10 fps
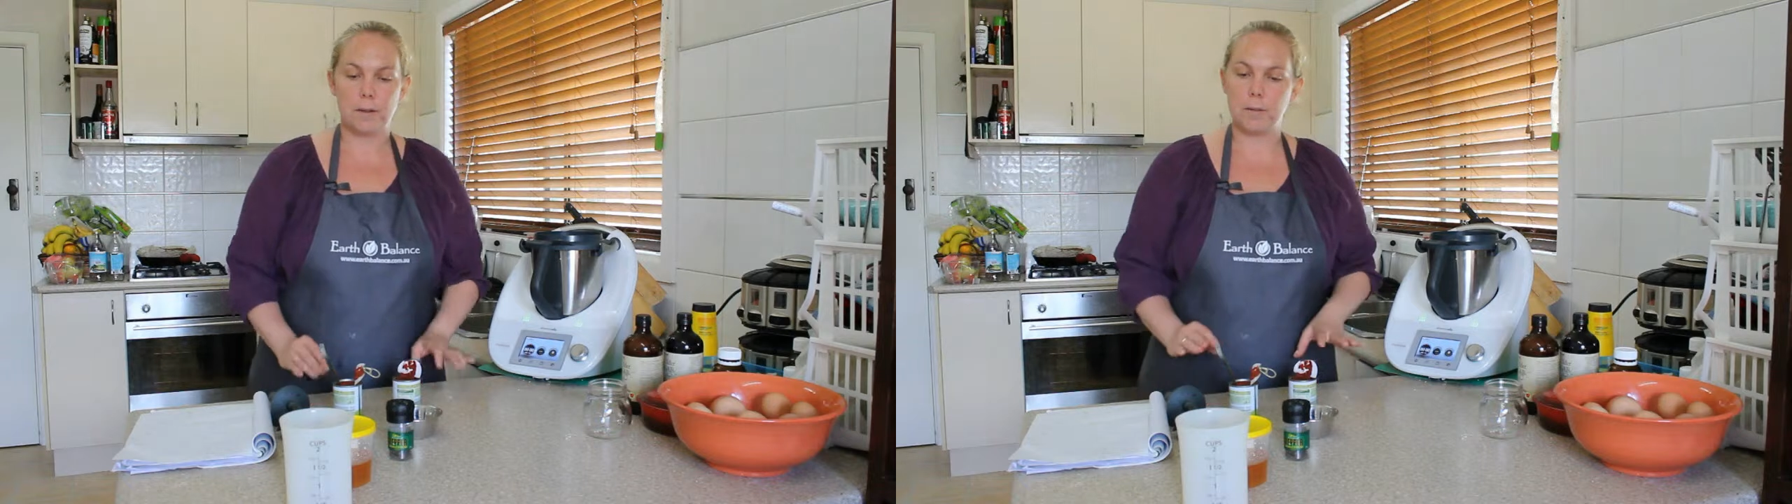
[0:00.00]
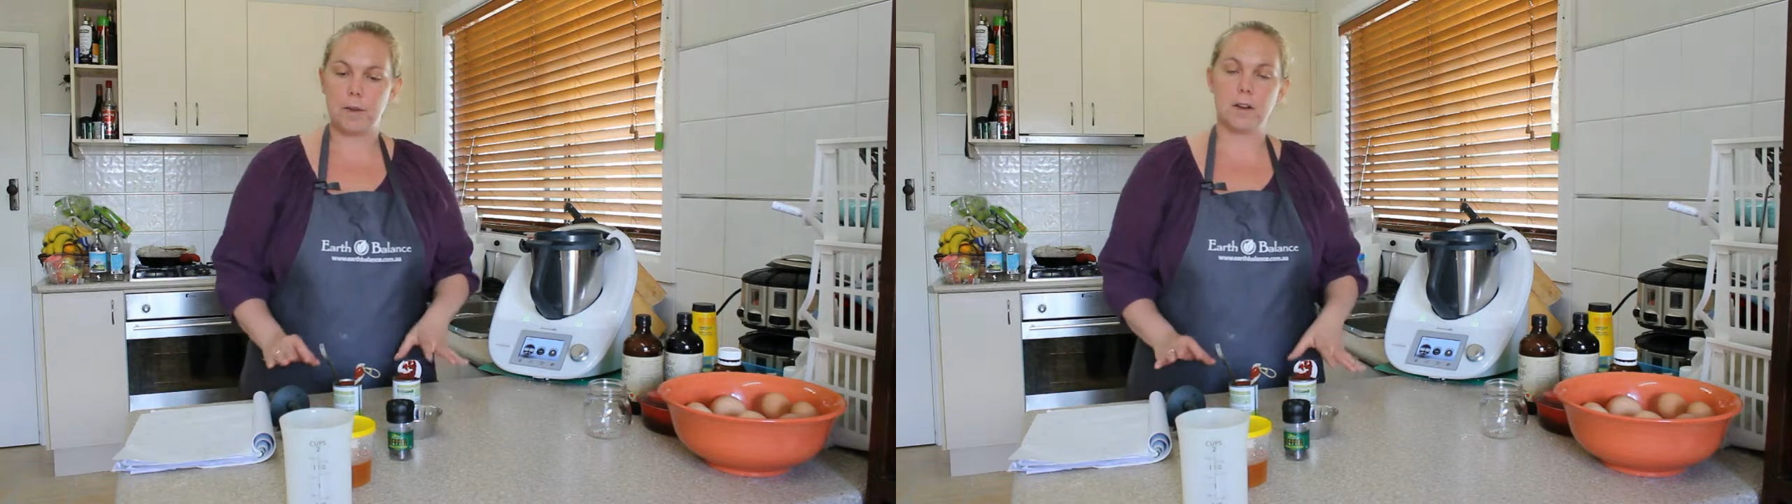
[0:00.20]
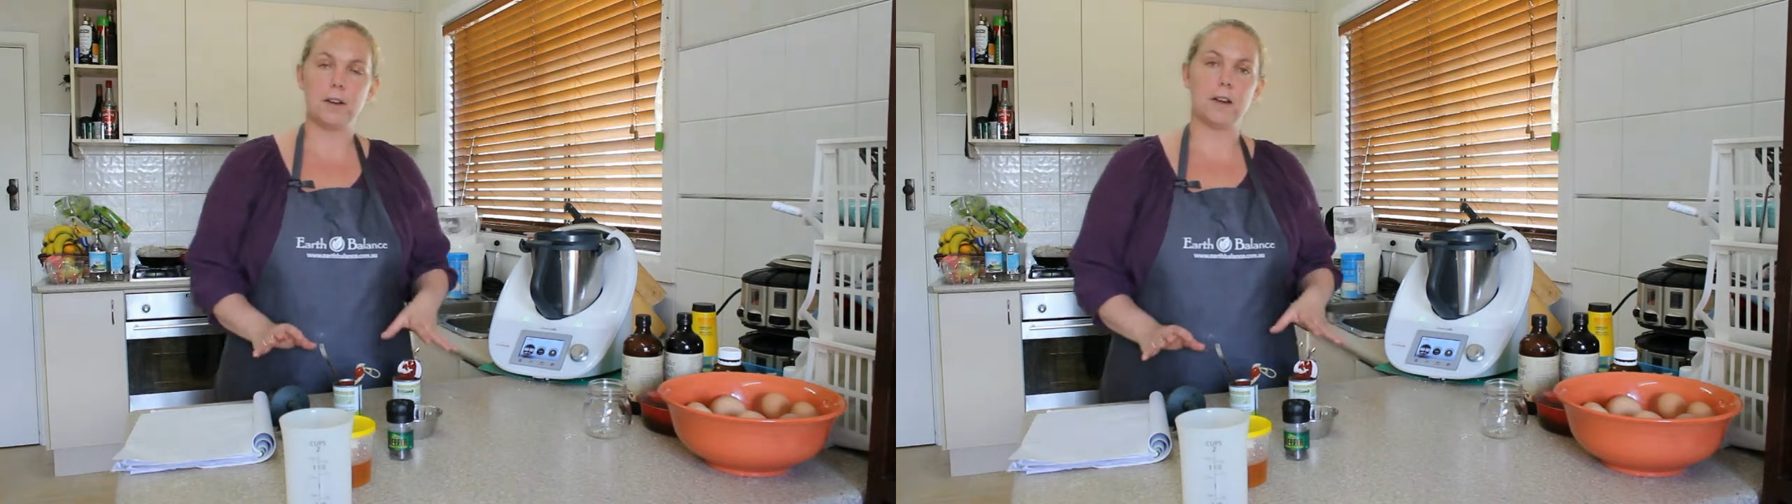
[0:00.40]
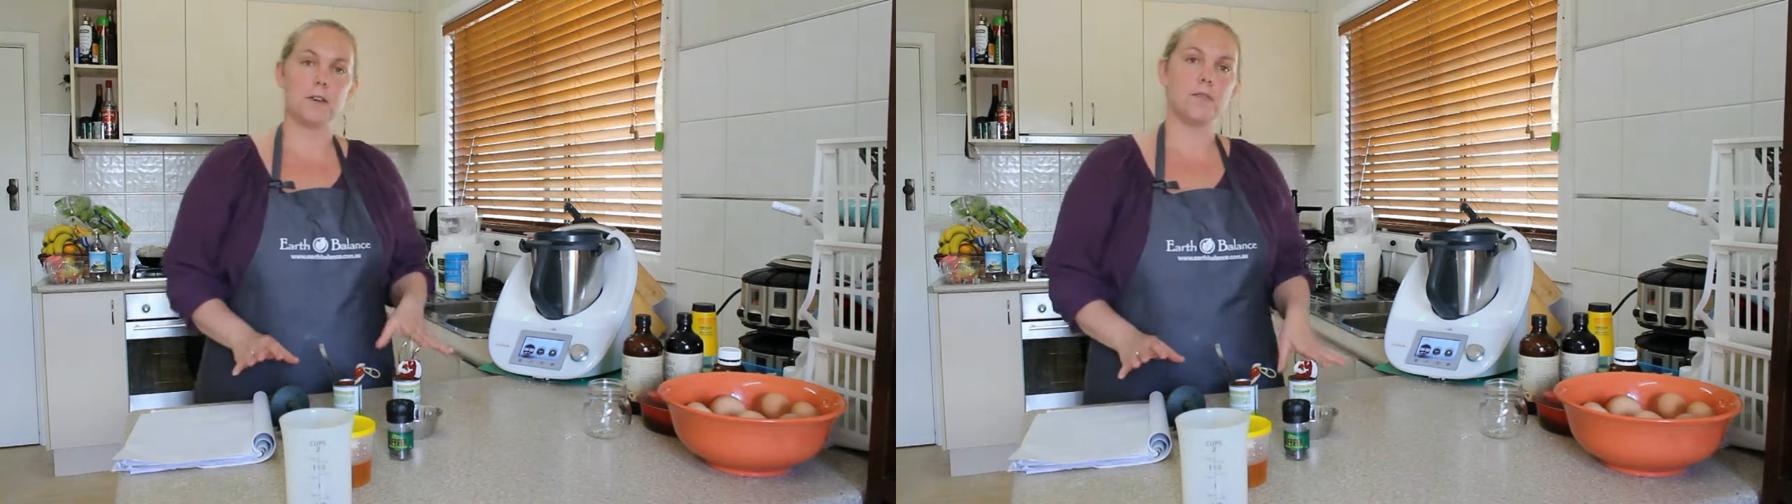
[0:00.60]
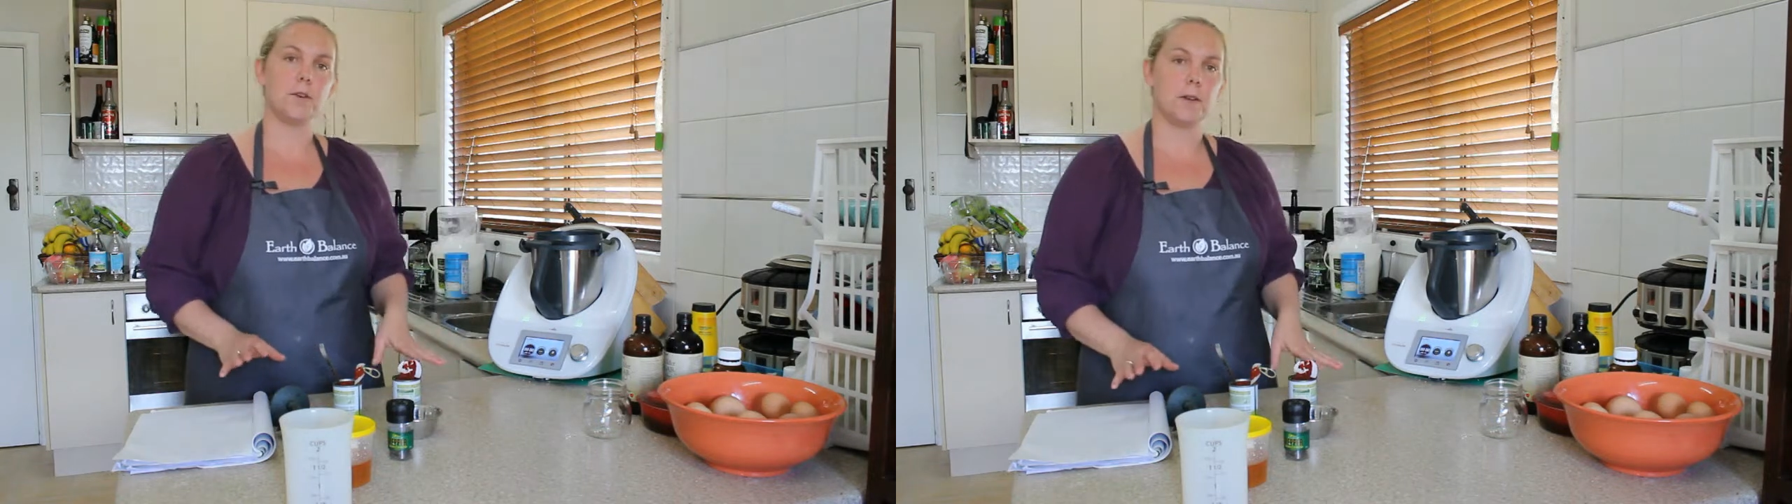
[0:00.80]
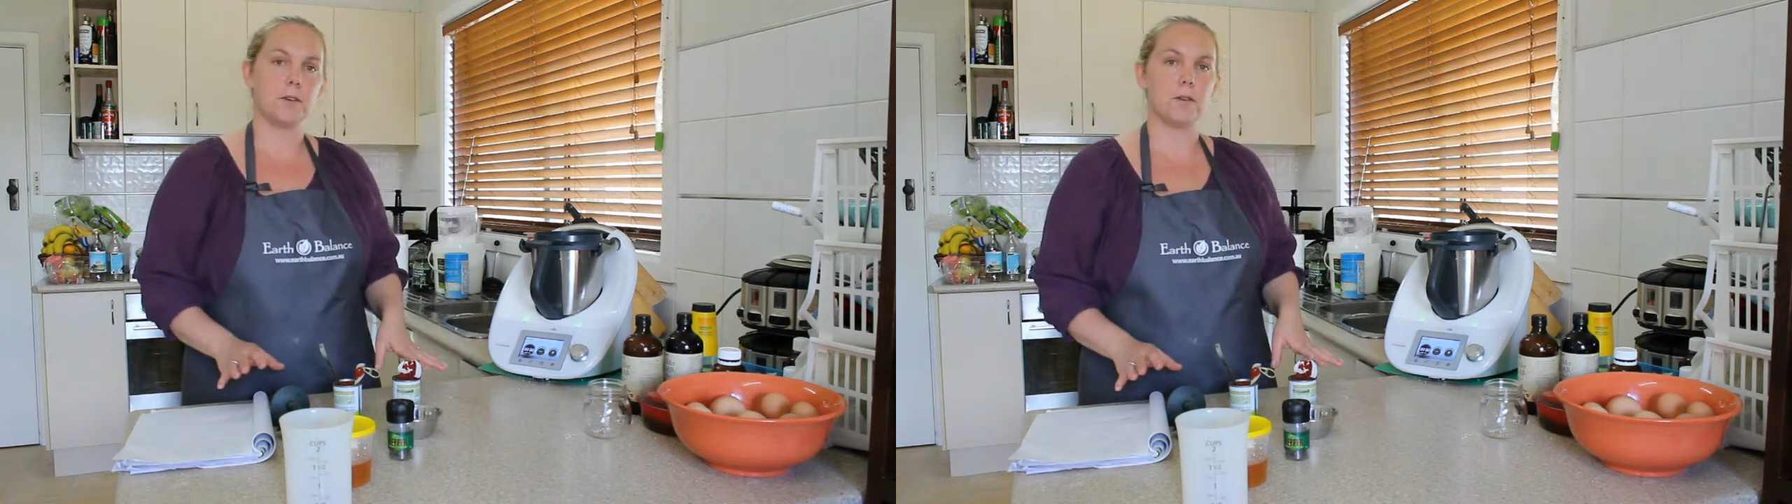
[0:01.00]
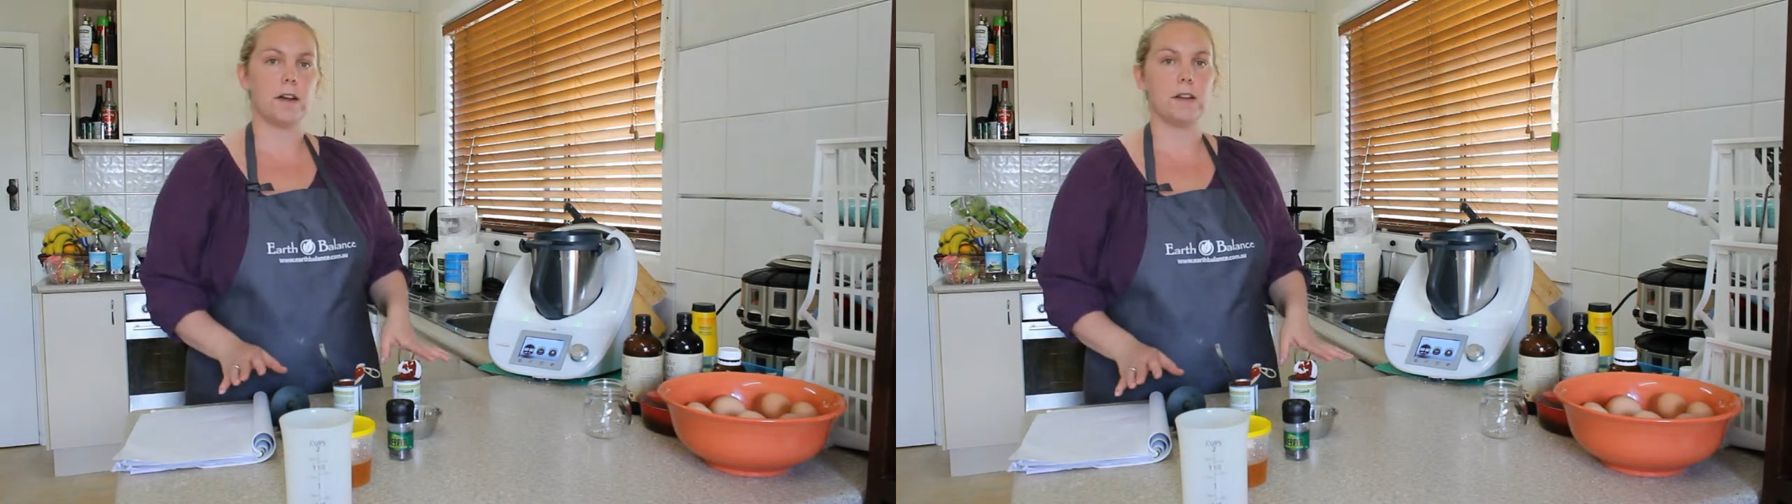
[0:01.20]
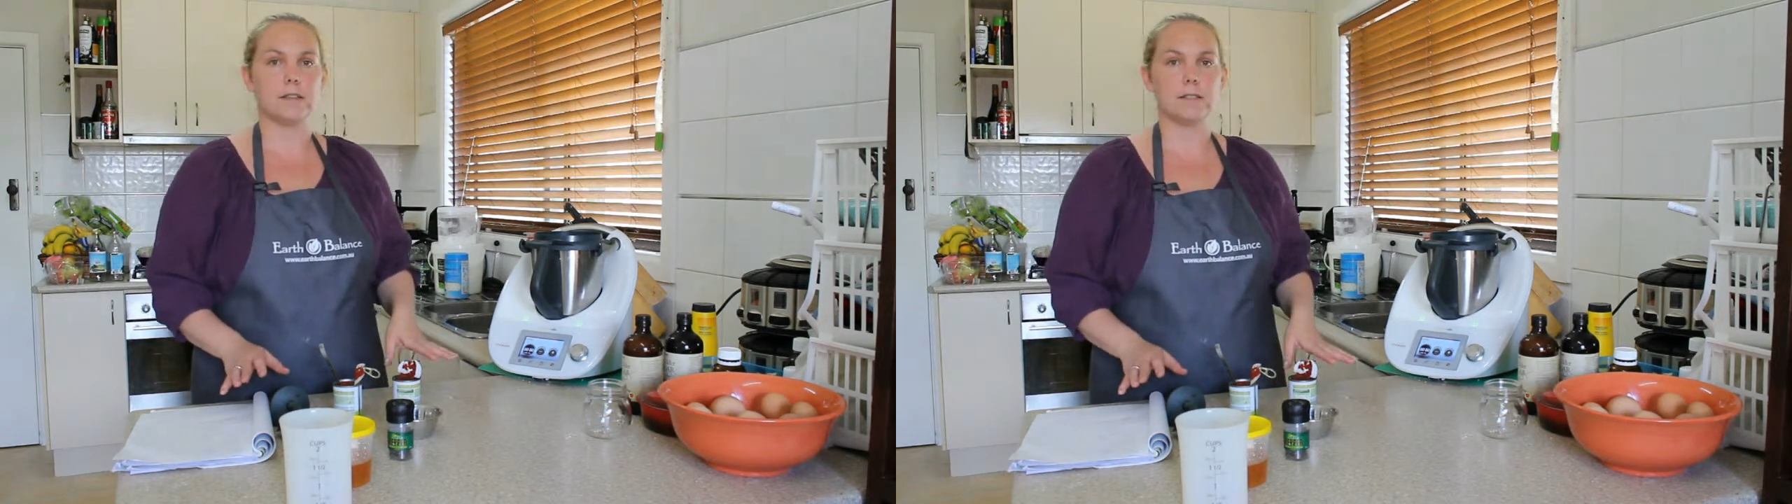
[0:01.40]
Now we only need a few
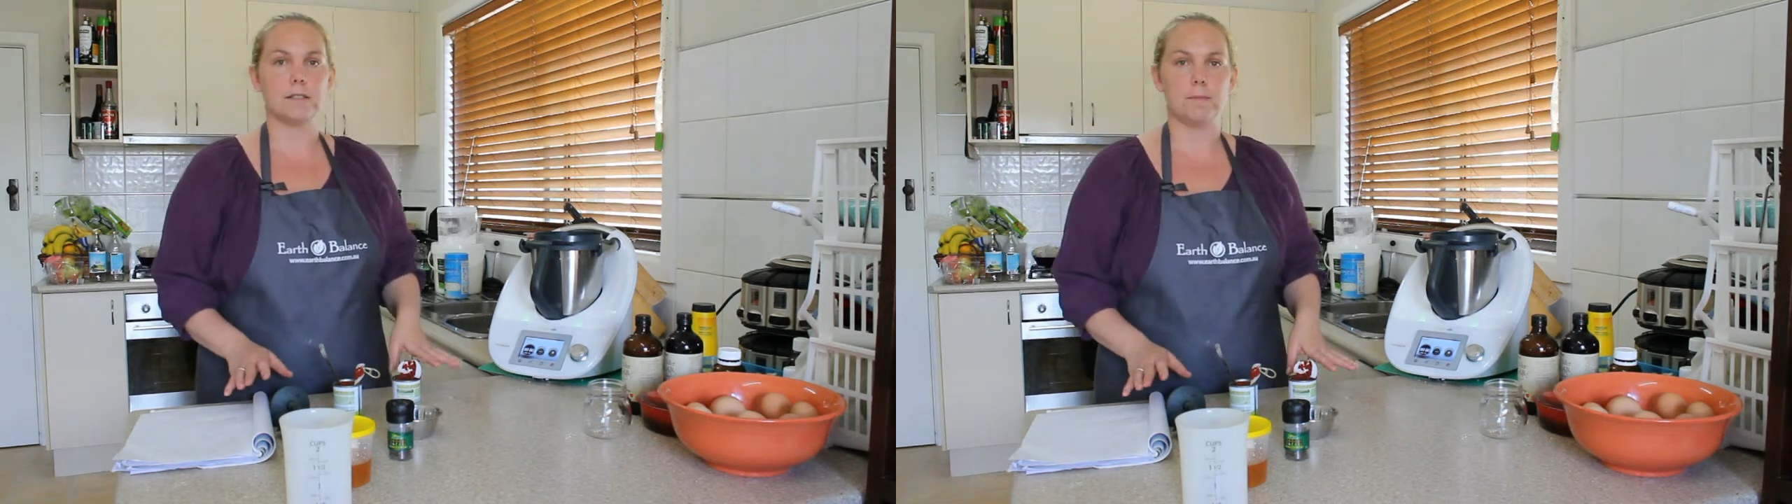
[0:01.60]
ingredients